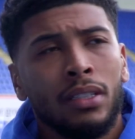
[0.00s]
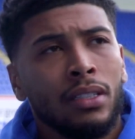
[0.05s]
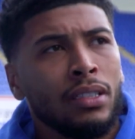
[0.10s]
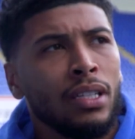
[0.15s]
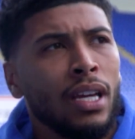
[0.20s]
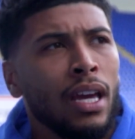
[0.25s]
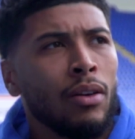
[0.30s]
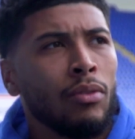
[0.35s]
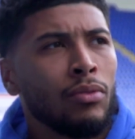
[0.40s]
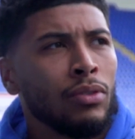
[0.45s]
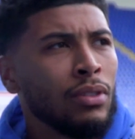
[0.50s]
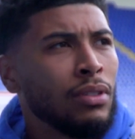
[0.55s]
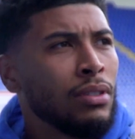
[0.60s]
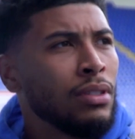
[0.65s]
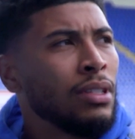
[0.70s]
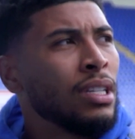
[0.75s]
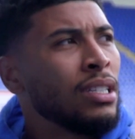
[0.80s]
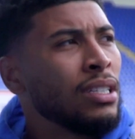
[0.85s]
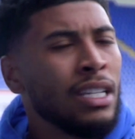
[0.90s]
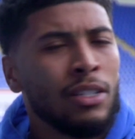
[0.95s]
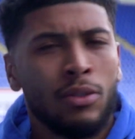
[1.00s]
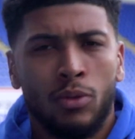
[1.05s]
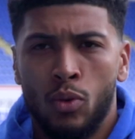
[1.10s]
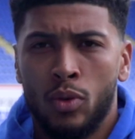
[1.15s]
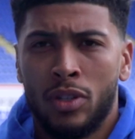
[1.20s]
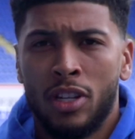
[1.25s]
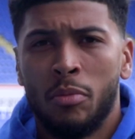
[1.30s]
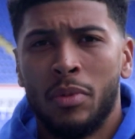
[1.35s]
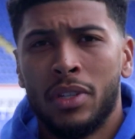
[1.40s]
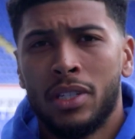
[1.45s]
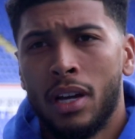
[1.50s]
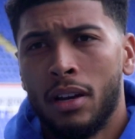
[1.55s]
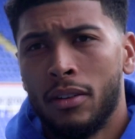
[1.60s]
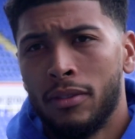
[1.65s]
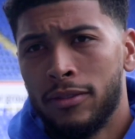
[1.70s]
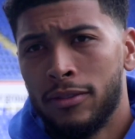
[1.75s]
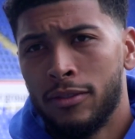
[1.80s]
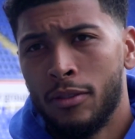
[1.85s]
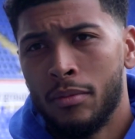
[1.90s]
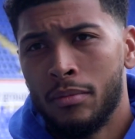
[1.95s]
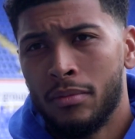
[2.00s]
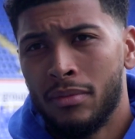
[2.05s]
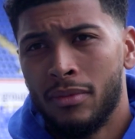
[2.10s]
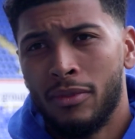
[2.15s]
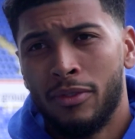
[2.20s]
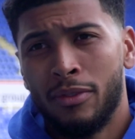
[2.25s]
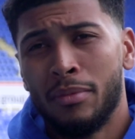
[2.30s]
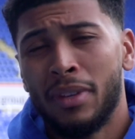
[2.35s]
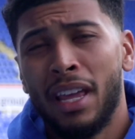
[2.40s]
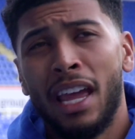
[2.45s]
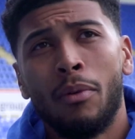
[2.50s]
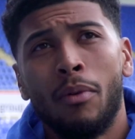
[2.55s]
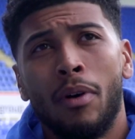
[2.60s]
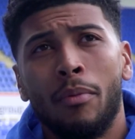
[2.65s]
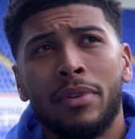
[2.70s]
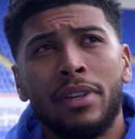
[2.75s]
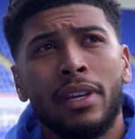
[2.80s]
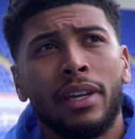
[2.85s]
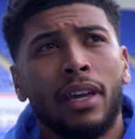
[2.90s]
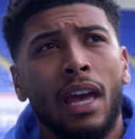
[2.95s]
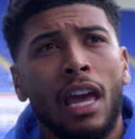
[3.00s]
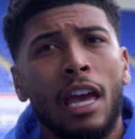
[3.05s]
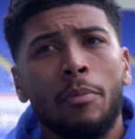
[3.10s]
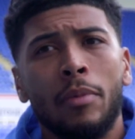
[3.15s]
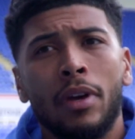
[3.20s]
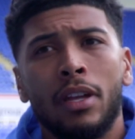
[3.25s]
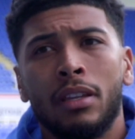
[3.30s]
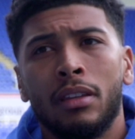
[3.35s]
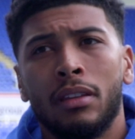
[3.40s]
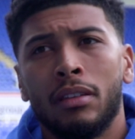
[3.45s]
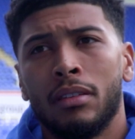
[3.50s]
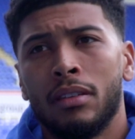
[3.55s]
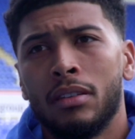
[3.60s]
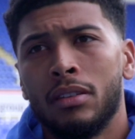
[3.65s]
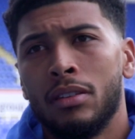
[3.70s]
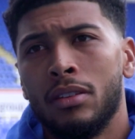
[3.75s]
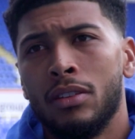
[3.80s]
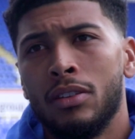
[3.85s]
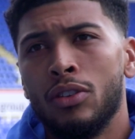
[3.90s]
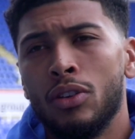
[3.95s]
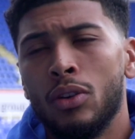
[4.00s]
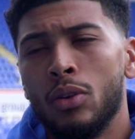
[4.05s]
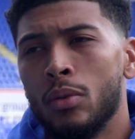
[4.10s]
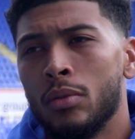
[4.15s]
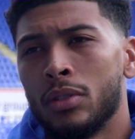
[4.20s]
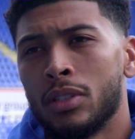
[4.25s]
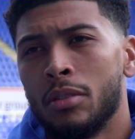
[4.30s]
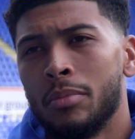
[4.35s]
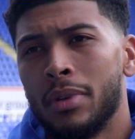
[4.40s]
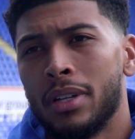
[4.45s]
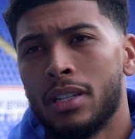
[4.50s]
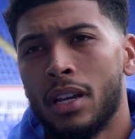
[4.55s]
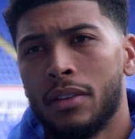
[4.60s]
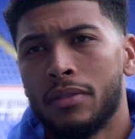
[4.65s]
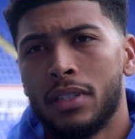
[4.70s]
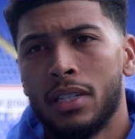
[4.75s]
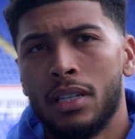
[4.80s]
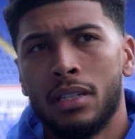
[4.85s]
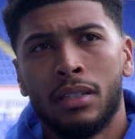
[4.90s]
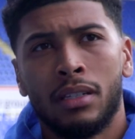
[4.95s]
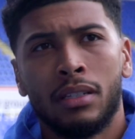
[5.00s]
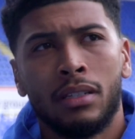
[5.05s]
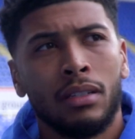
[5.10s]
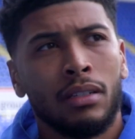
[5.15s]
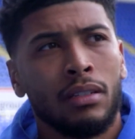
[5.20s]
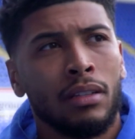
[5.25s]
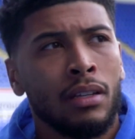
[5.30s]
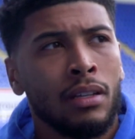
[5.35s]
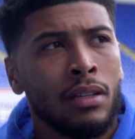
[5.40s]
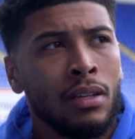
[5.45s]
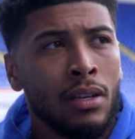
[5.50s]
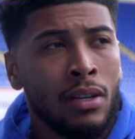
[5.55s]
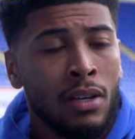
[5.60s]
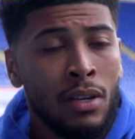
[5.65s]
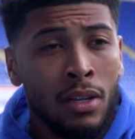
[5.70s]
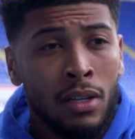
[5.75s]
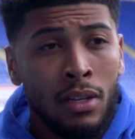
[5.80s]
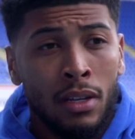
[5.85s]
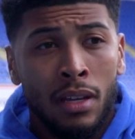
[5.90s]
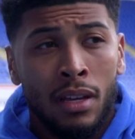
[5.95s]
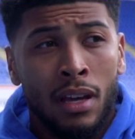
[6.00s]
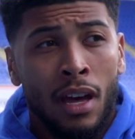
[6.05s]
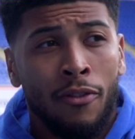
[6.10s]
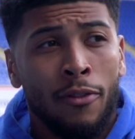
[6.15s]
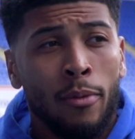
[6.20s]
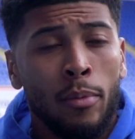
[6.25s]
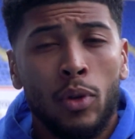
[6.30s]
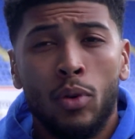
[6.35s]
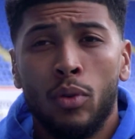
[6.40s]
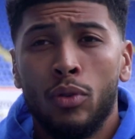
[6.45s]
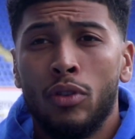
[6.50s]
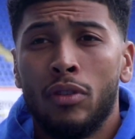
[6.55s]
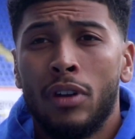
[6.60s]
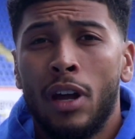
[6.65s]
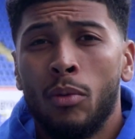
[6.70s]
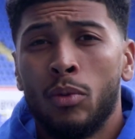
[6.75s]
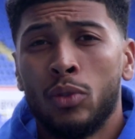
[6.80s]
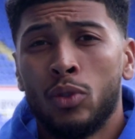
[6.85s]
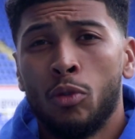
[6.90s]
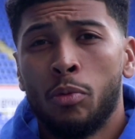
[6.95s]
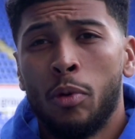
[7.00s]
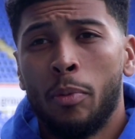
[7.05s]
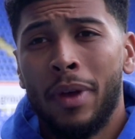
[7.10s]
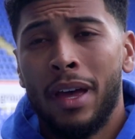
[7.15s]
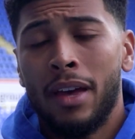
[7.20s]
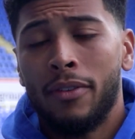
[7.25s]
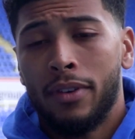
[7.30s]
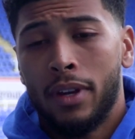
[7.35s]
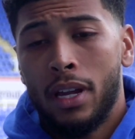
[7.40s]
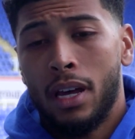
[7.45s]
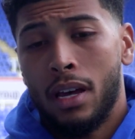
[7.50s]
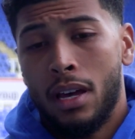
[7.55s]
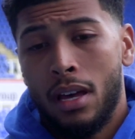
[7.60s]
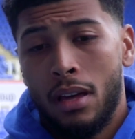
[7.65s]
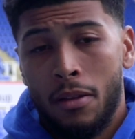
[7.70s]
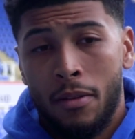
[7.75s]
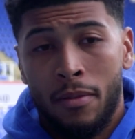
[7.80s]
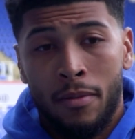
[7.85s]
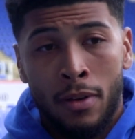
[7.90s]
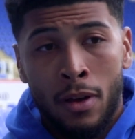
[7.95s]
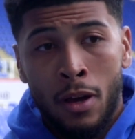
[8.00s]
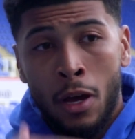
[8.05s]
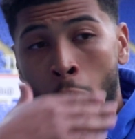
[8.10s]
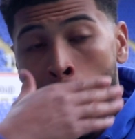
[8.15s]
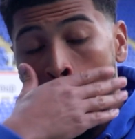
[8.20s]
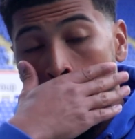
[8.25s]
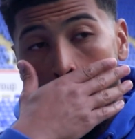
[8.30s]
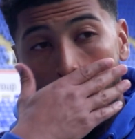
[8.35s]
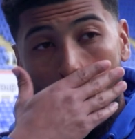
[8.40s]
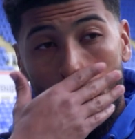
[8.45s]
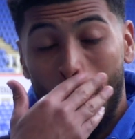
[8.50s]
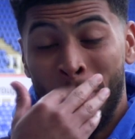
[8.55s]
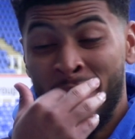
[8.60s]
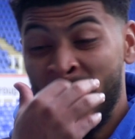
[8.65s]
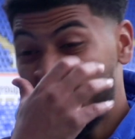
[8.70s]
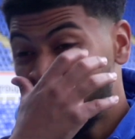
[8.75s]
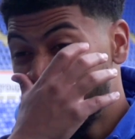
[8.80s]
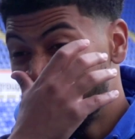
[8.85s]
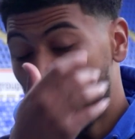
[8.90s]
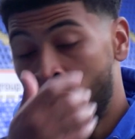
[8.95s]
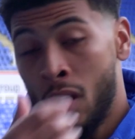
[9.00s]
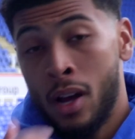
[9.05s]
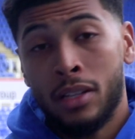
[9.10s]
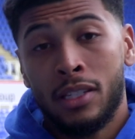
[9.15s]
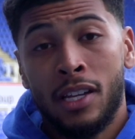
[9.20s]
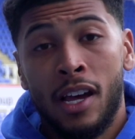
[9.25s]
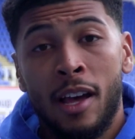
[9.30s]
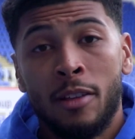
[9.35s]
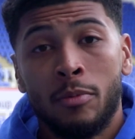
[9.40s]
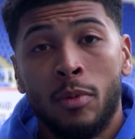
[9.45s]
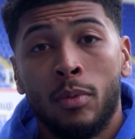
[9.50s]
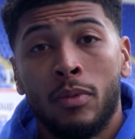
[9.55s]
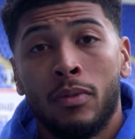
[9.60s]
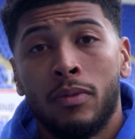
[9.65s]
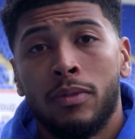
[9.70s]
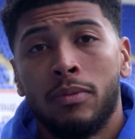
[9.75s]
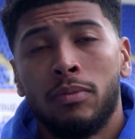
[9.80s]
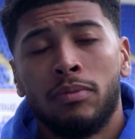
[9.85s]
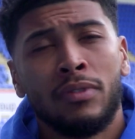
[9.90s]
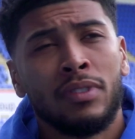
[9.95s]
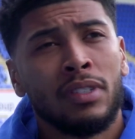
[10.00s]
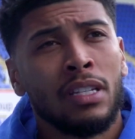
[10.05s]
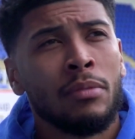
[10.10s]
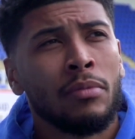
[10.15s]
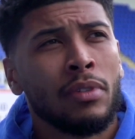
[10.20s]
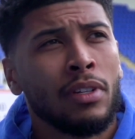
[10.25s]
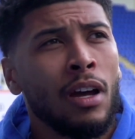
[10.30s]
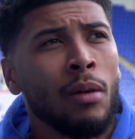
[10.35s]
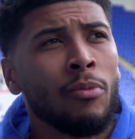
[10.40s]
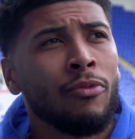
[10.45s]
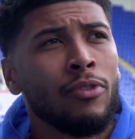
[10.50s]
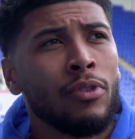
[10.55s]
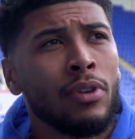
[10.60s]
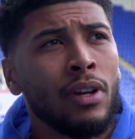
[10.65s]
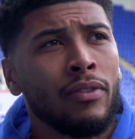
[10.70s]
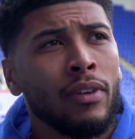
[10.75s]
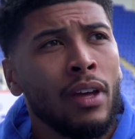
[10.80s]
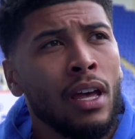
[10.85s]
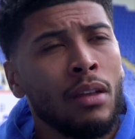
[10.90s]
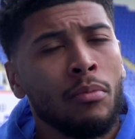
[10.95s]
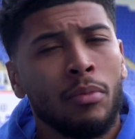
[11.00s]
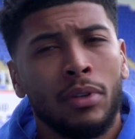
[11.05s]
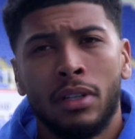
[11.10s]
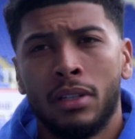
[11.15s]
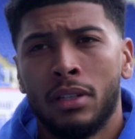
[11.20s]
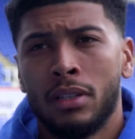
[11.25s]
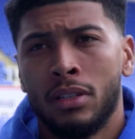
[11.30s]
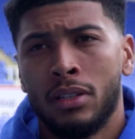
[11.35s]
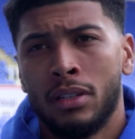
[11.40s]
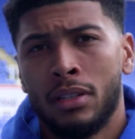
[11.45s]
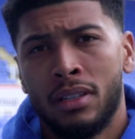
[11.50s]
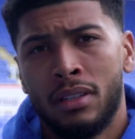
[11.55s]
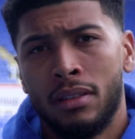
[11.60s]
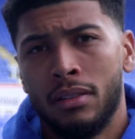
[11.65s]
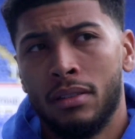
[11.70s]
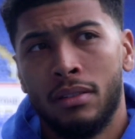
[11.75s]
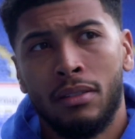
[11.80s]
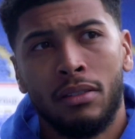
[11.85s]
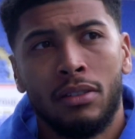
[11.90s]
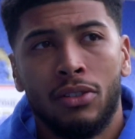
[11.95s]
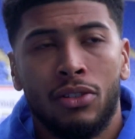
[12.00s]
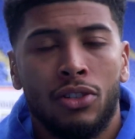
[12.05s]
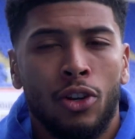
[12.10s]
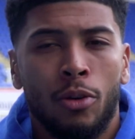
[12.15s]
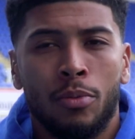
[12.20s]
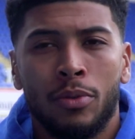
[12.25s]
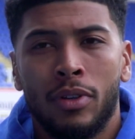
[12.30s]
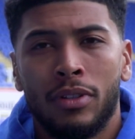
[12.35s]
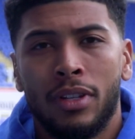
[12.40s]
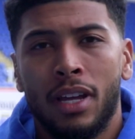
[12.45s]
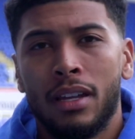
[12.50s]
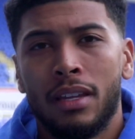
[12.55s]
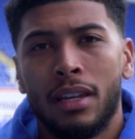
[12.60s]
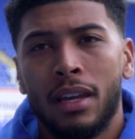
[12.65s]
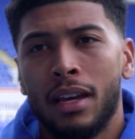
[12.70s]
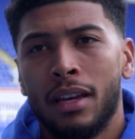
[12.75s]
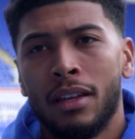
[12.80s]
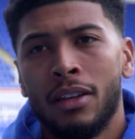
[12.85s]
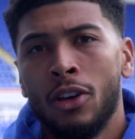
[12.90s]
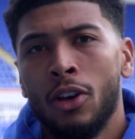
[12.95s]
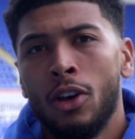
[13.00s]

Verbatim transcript: Yeah, was, this season was always going to be tough. From, from day one when you came in, you knew it was going to be a tough season. I think we all knew that. We was all prepared for that. Uh, we had some dark times, but we've seems to come through the other end, but the, the job's not done yet.